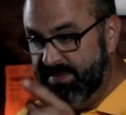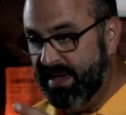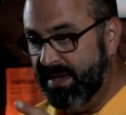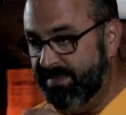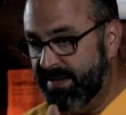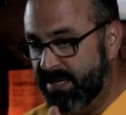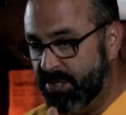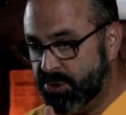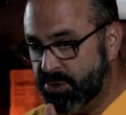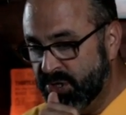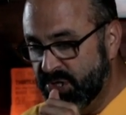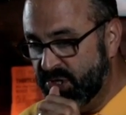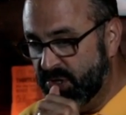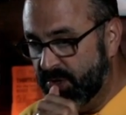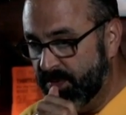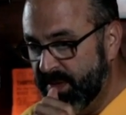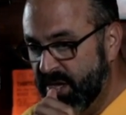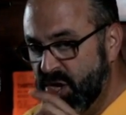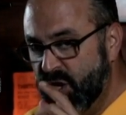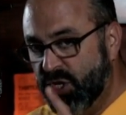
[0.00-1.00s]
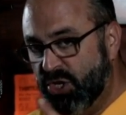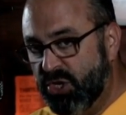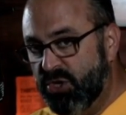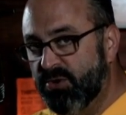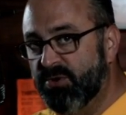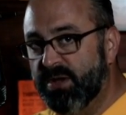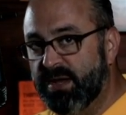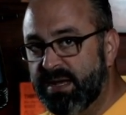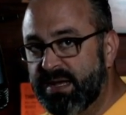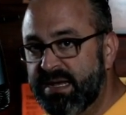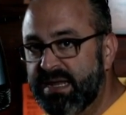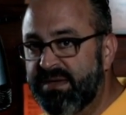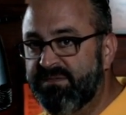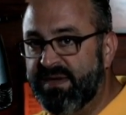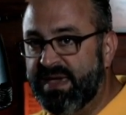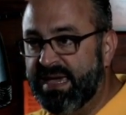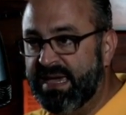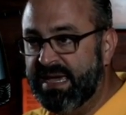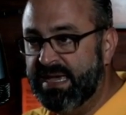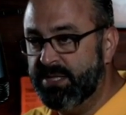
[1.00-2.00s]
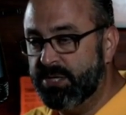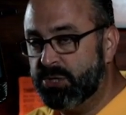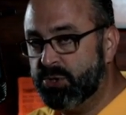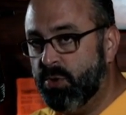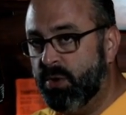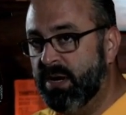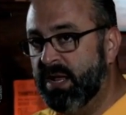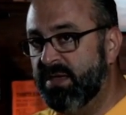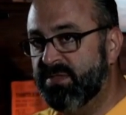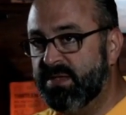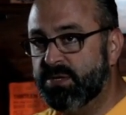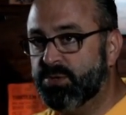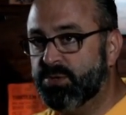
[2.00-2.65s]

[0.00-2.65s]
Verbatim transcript: may be true. You are living in the 20th and